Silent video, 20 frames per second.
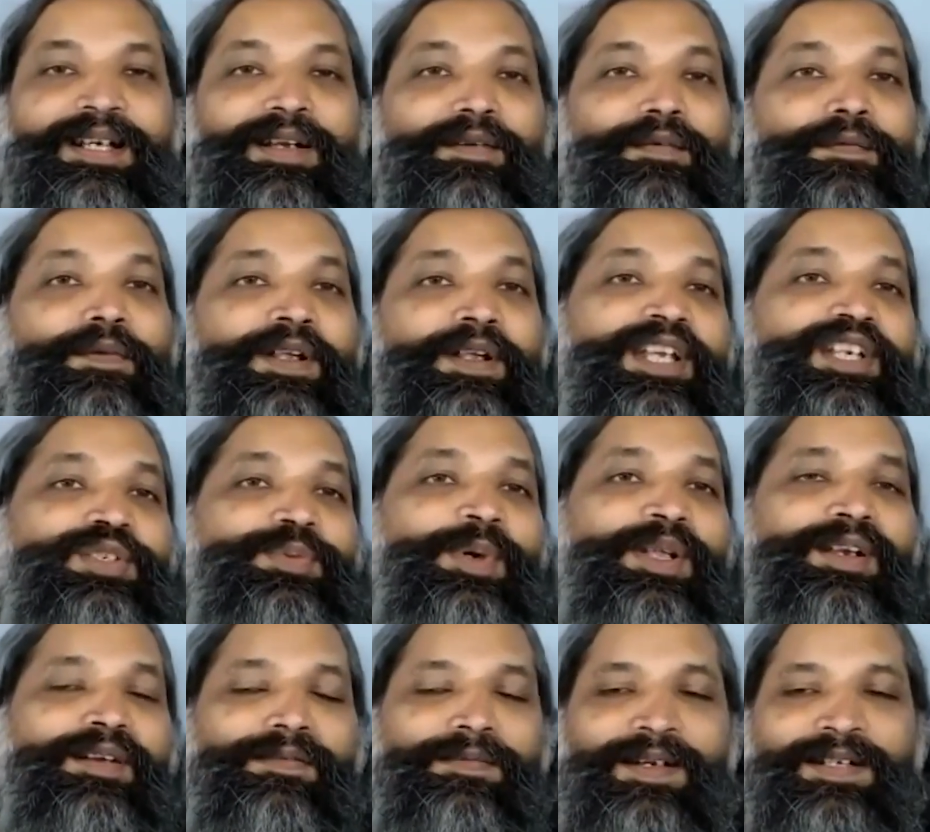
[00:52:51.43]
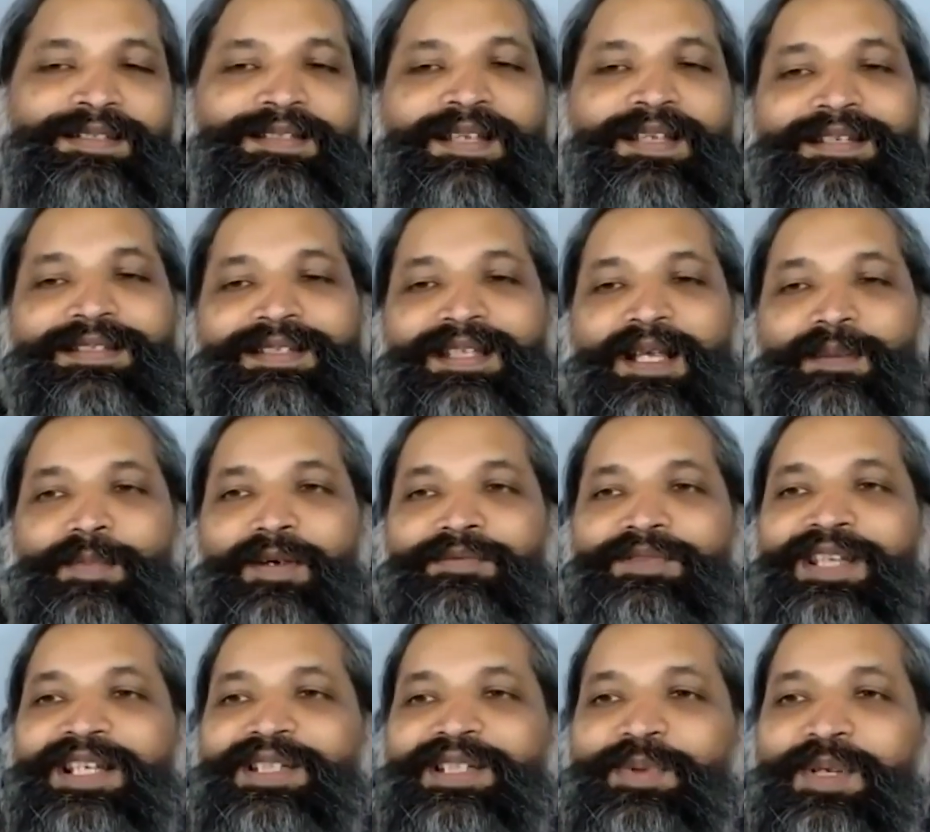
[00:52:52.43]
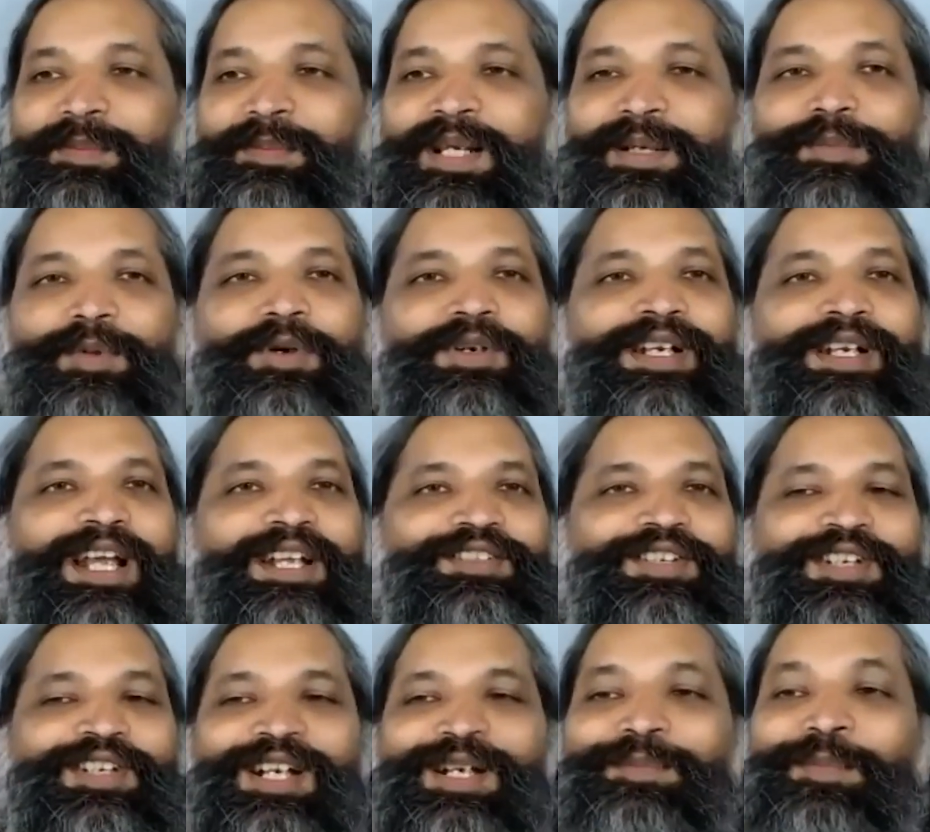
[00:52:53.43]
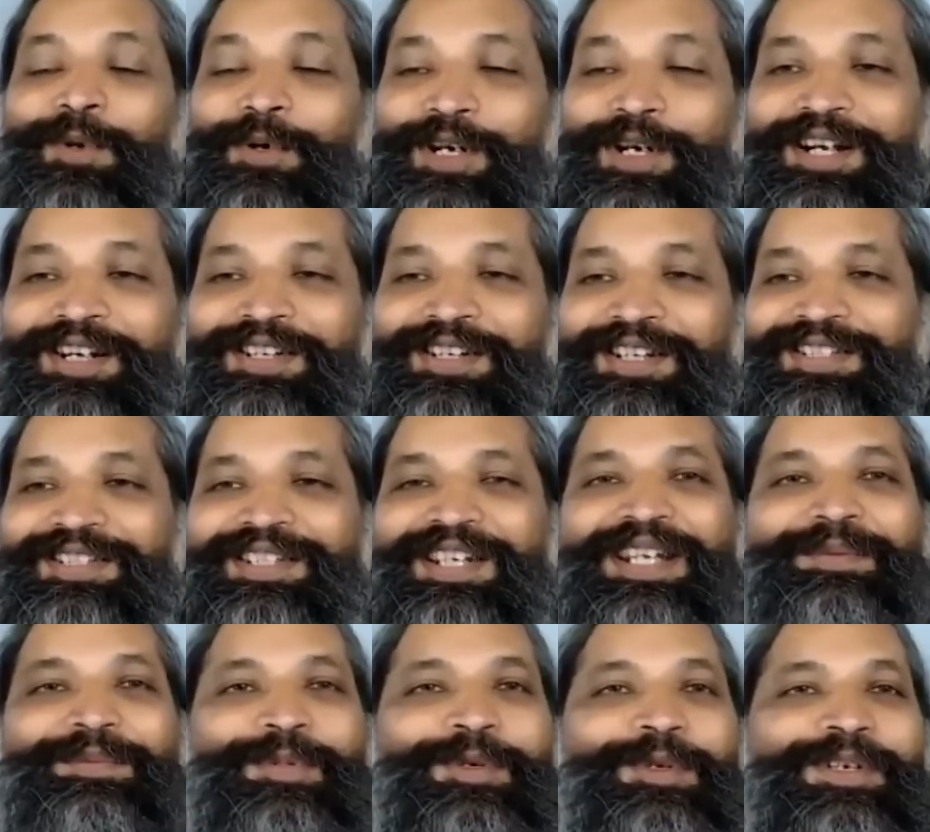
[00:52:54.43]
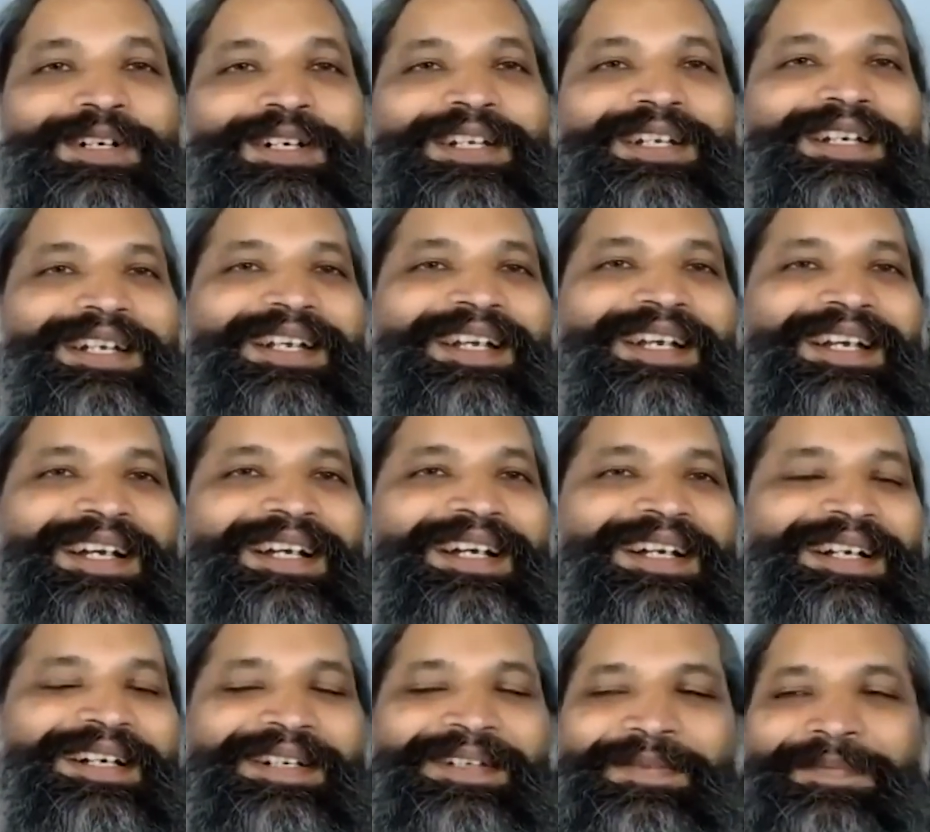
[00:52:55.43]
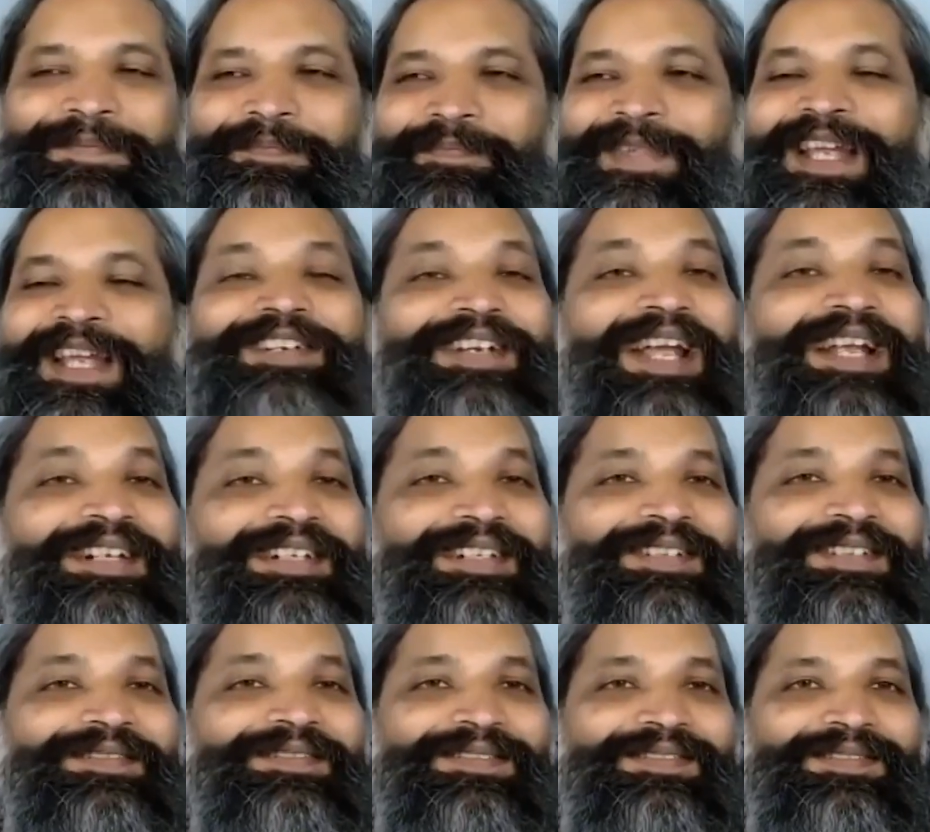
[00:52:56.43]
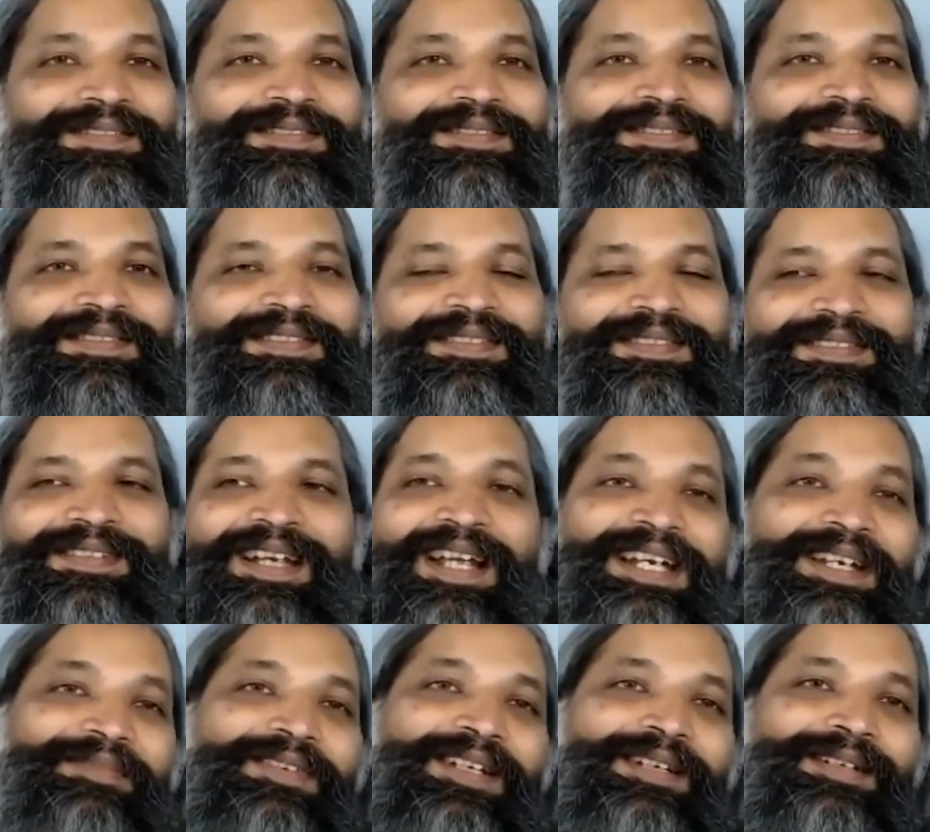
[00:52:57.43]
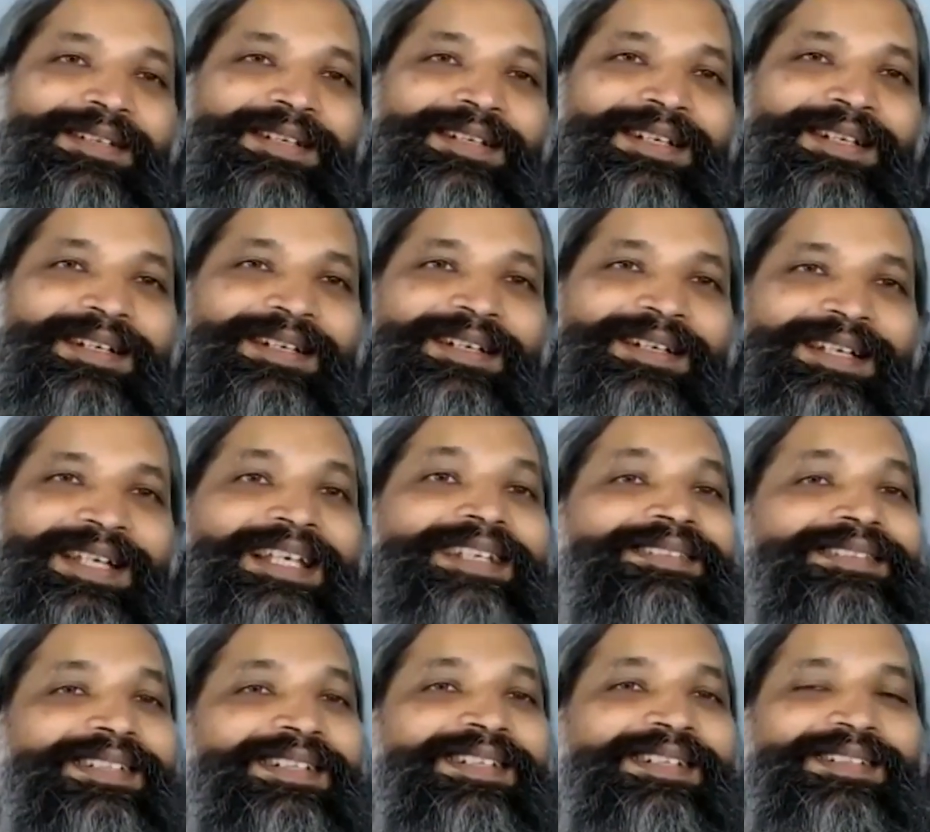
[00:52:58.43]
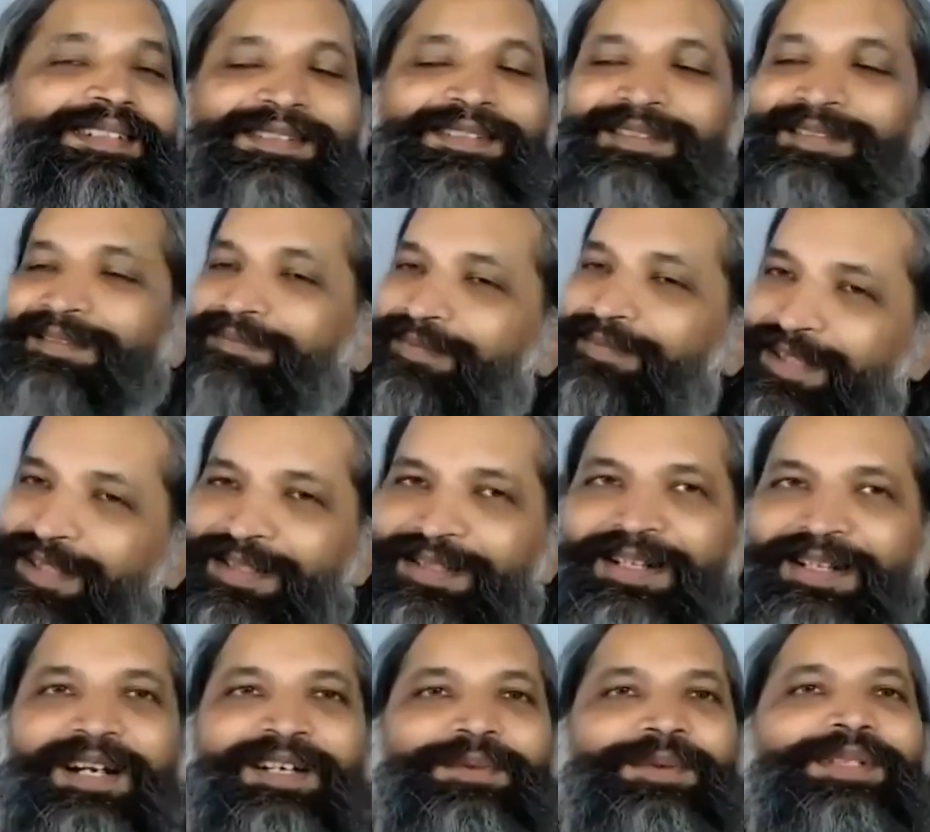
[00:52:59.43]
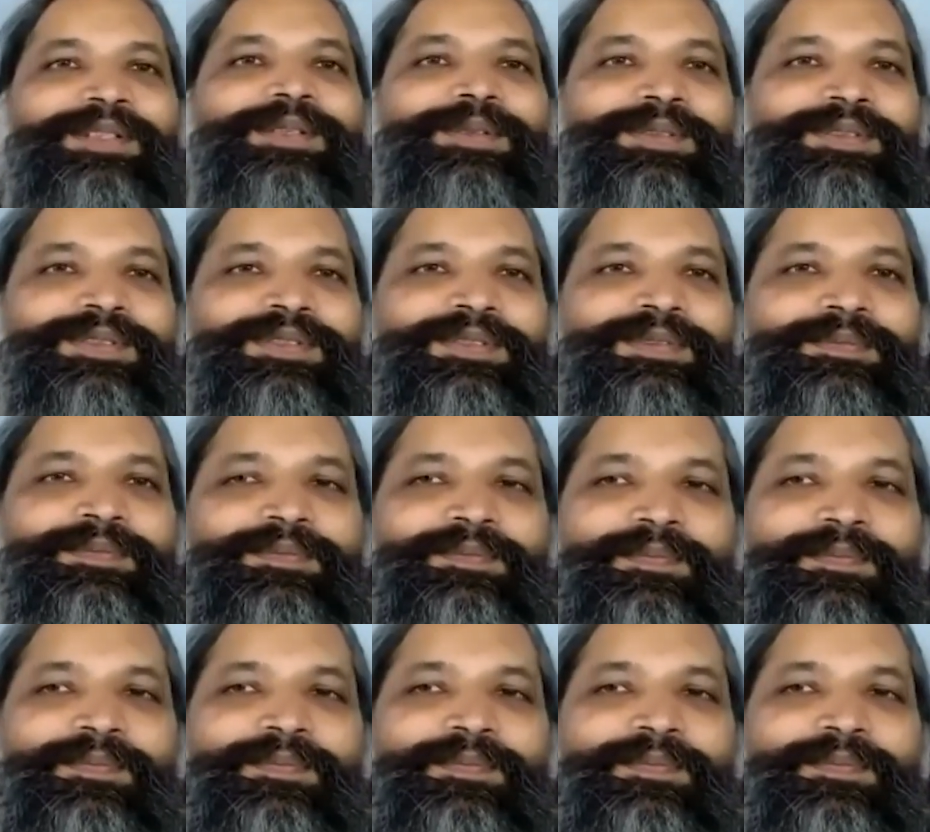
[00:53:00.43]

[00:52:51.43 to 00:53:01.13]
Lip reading: For each one of us, some of these will be more natural, more interesting, more attractive, and even easier. Start with those.